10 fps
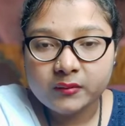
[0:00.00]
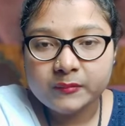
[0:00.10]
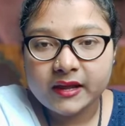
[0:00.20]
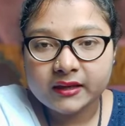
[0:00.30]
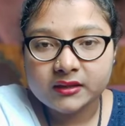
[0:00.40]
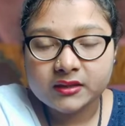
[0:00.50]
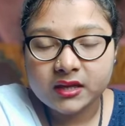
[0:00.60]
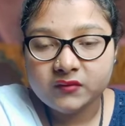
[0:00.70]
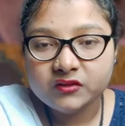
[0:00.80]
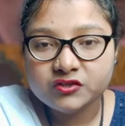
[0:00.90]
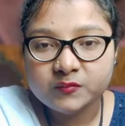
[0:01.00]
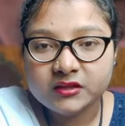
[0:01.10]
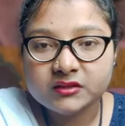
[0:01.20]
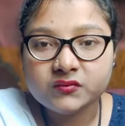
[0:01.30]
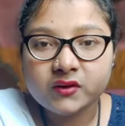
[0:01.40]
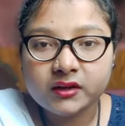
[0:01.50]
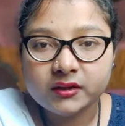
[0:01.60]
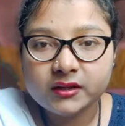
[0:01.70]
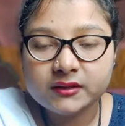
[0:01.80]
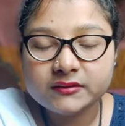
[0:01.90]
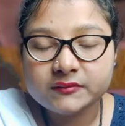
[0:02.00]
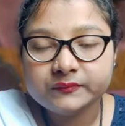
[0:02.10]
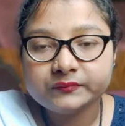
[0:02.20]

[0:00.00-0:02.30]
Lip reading: planetai, which means wanderers.